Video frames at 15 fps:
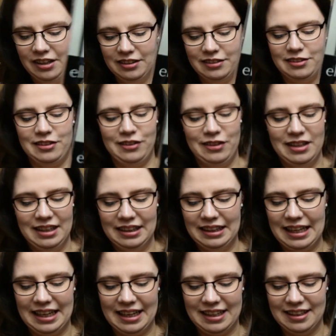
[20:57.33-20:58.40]
So
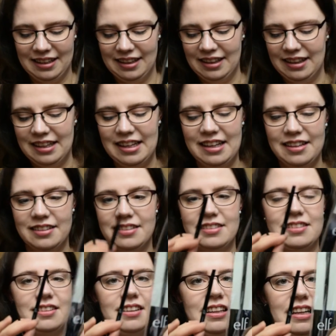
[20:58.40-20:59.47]
like
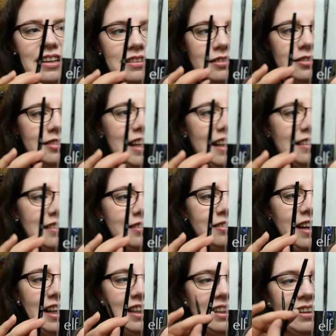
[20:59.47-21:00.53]
these, the flat
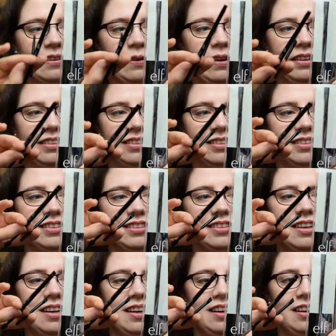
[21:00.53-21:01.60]
defining ones,
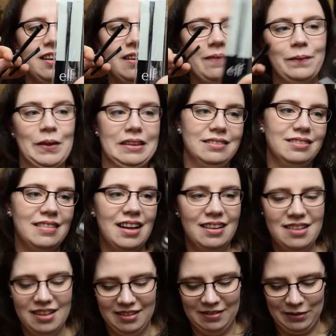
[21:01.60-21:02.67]
but
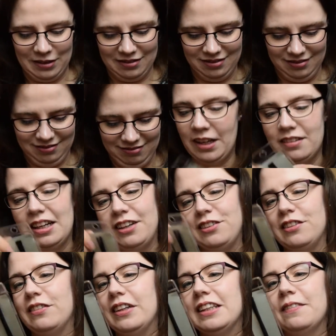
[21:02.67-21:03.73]
another one. Oh, I
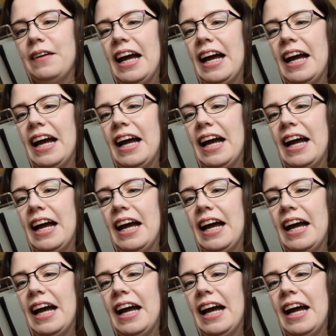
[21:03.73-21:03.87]
should read the